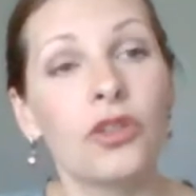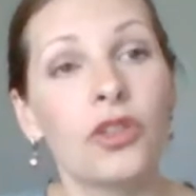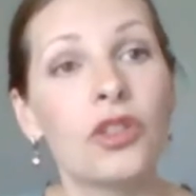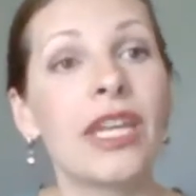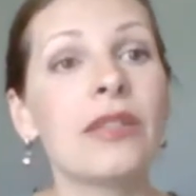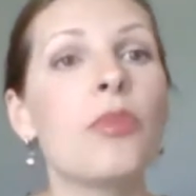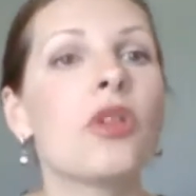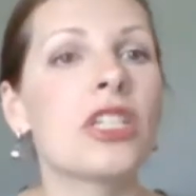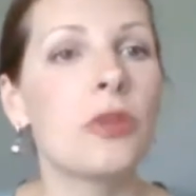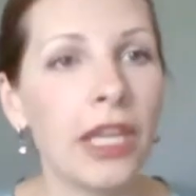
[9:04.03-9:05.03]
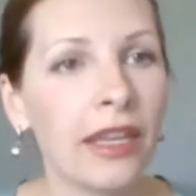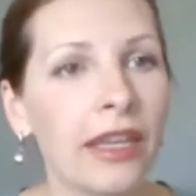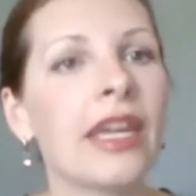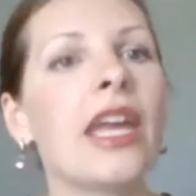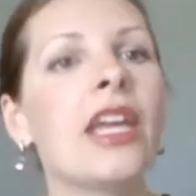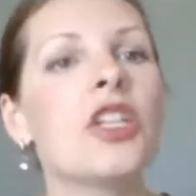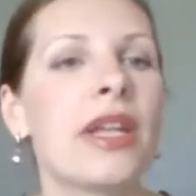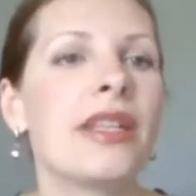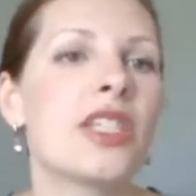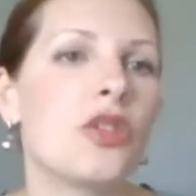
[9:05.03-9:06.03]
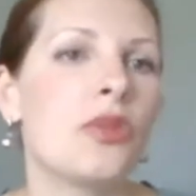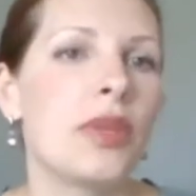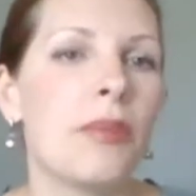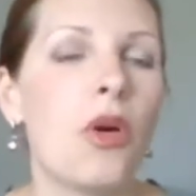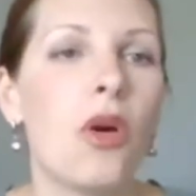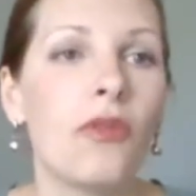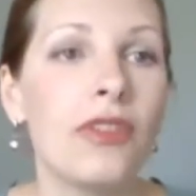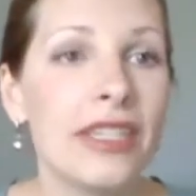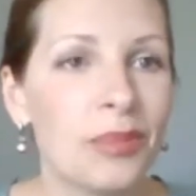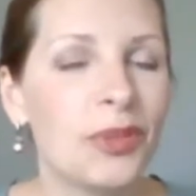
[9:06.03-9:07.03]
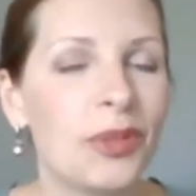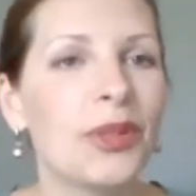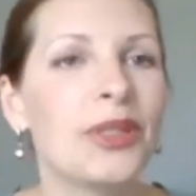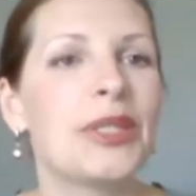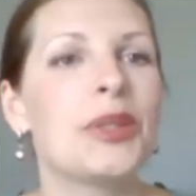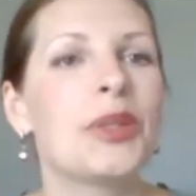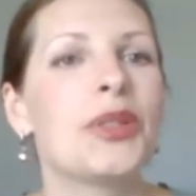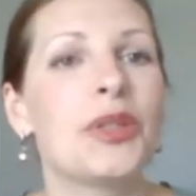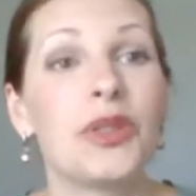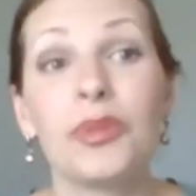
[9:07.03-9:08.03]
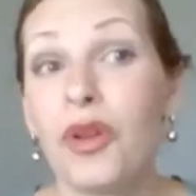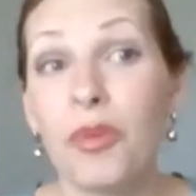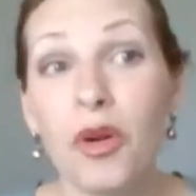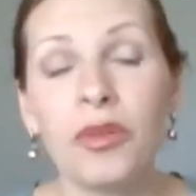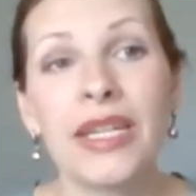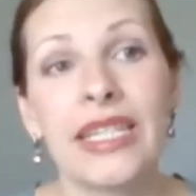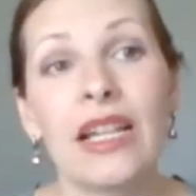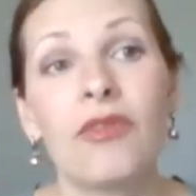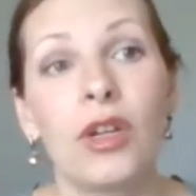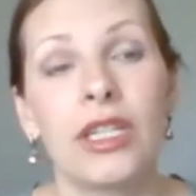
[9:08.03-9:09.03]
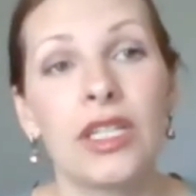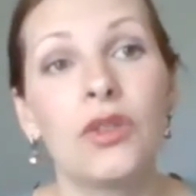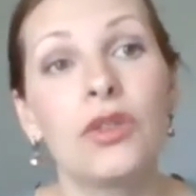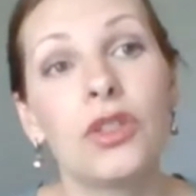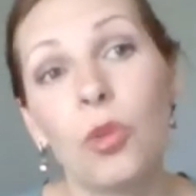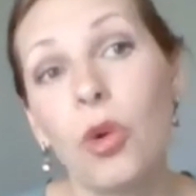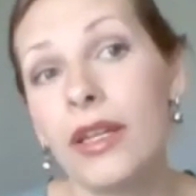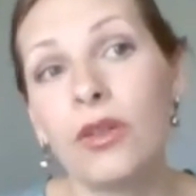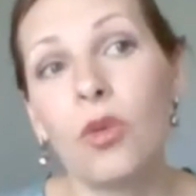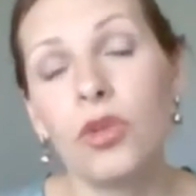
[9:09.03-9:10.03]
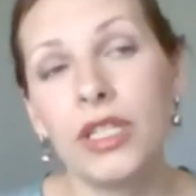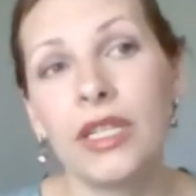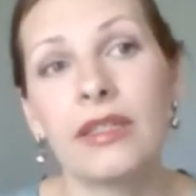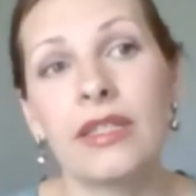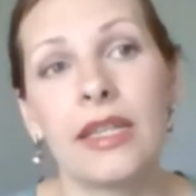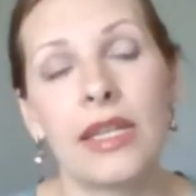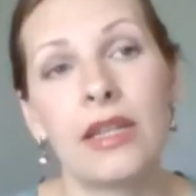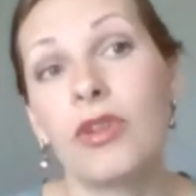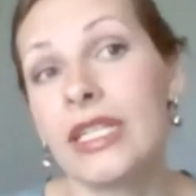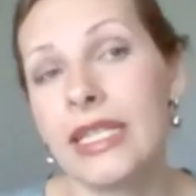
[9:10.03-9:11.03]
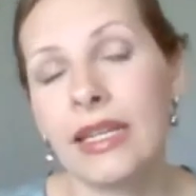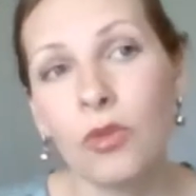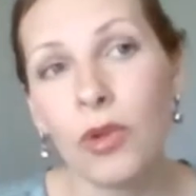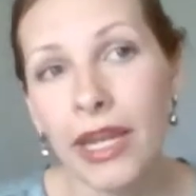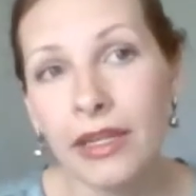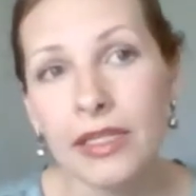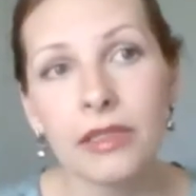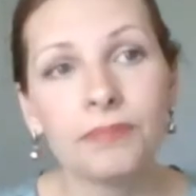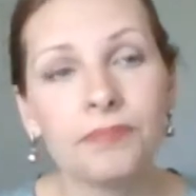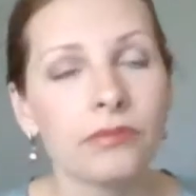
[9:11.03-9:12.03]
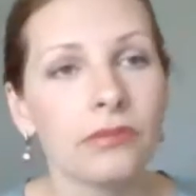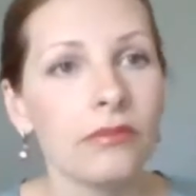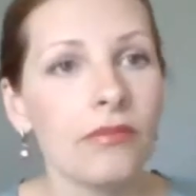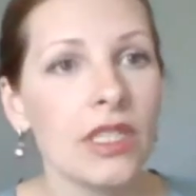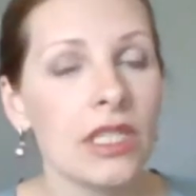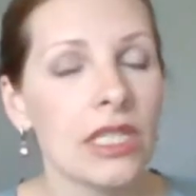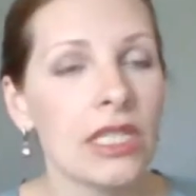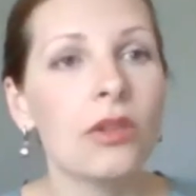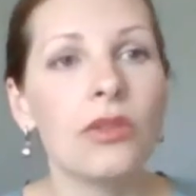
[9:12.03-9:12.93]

get more speaking engagements, to be more visible, to promote myself, what I do to wider audience and raise that awareness. So